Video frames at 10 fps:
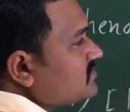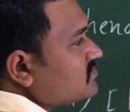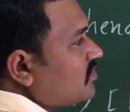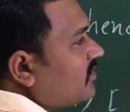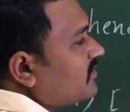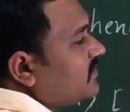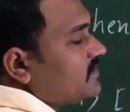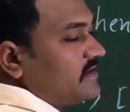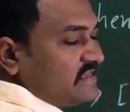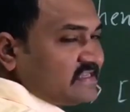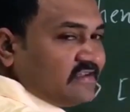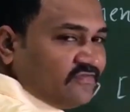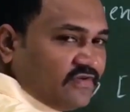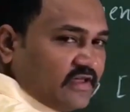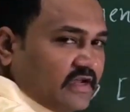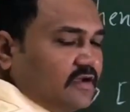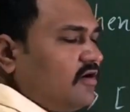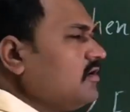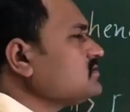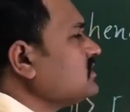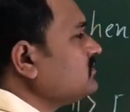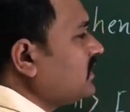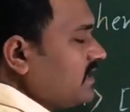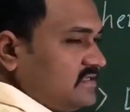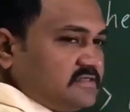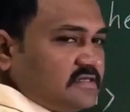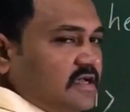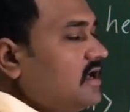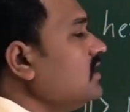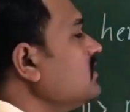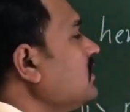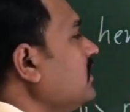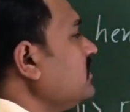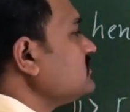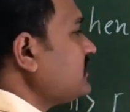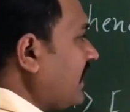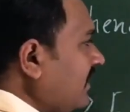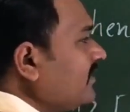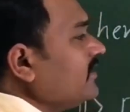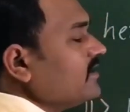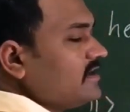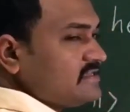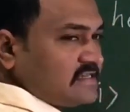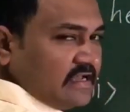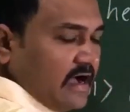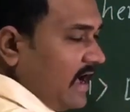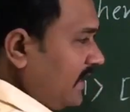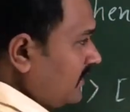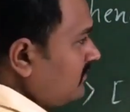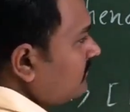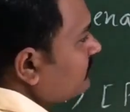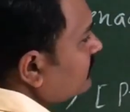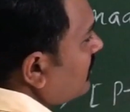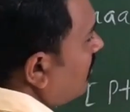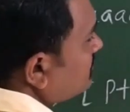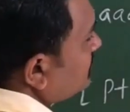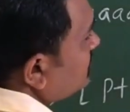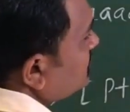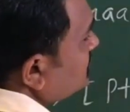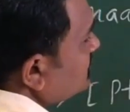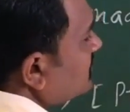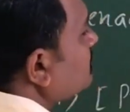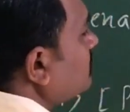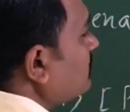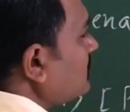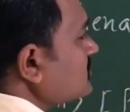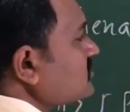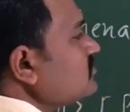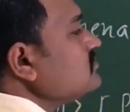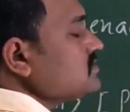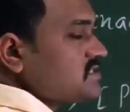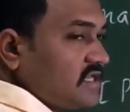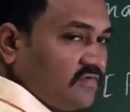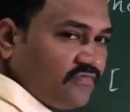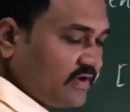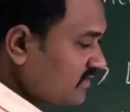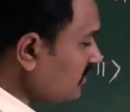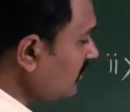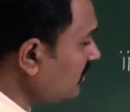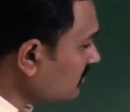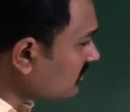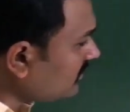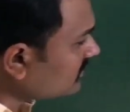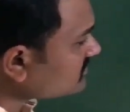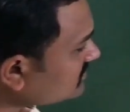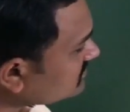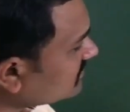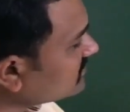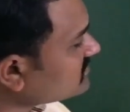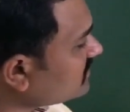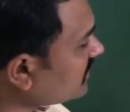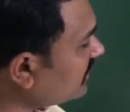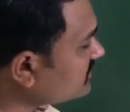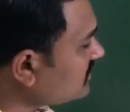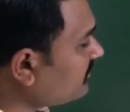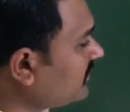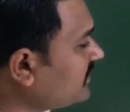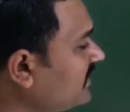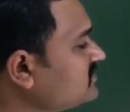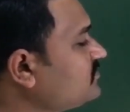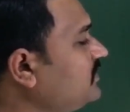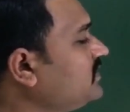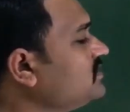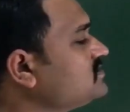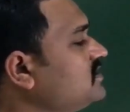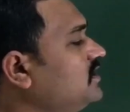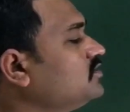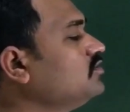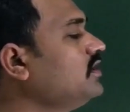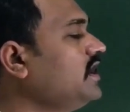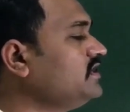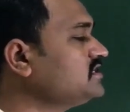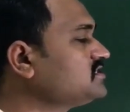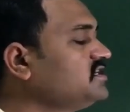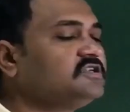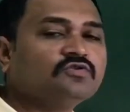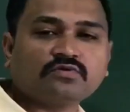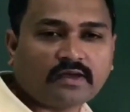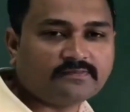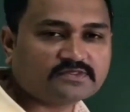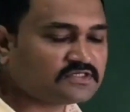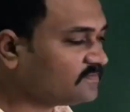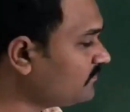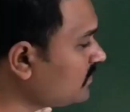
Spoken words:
is not written as an ferrate or something else. It is directly written as an iron oxidation state plus 2 sulfate. Now let us consider the second example, that is PtCl2NH3 2 times.